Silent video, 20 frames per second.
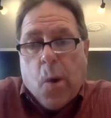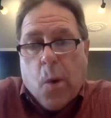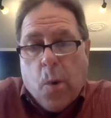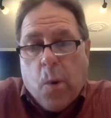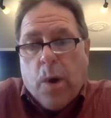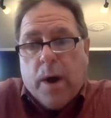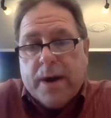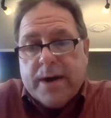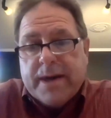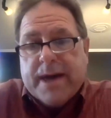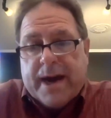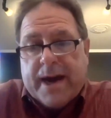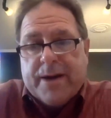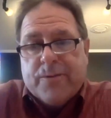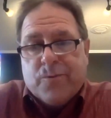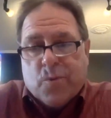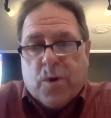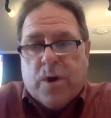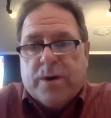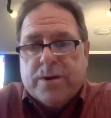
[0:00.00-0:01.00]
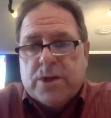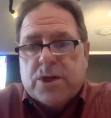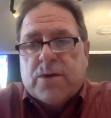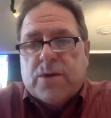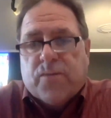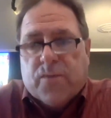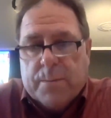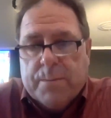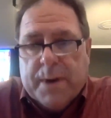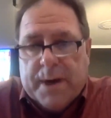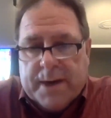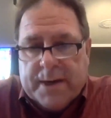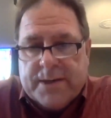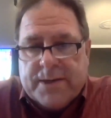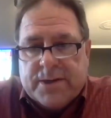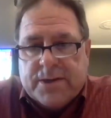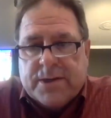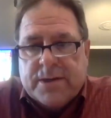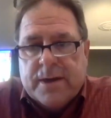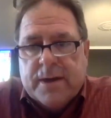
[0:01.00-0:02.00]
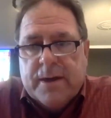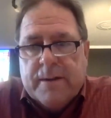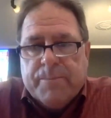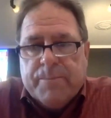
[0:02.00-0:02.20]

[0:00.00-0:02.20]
what God wants from us.